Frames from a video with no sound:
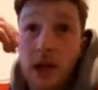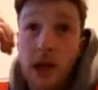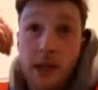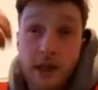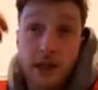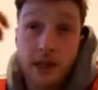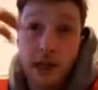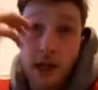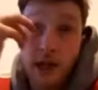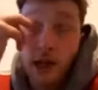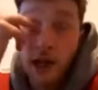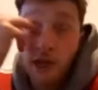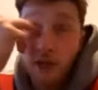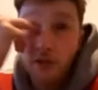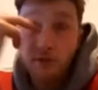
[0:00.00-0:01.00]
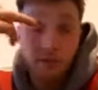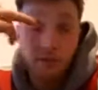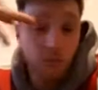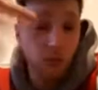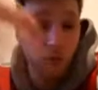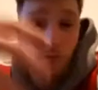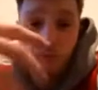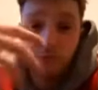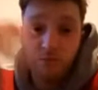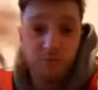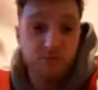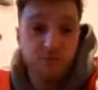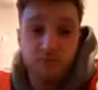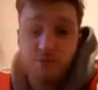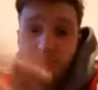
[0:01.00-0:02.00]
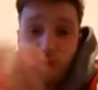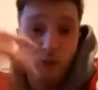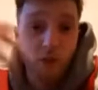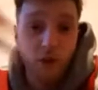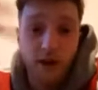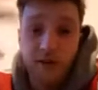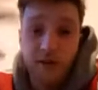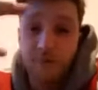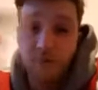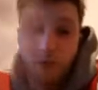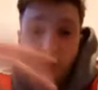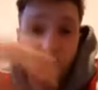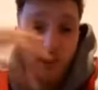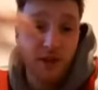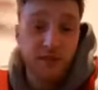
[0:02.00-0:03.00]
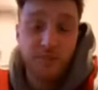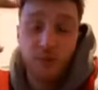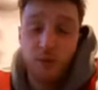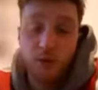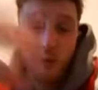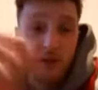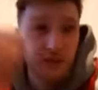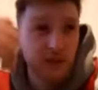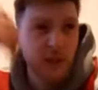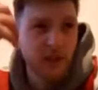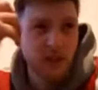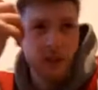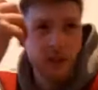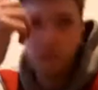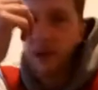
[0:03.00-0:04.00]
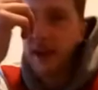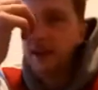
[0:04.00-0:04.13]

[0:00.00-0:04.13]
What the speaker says: then, yeah, no, it just progress, and then by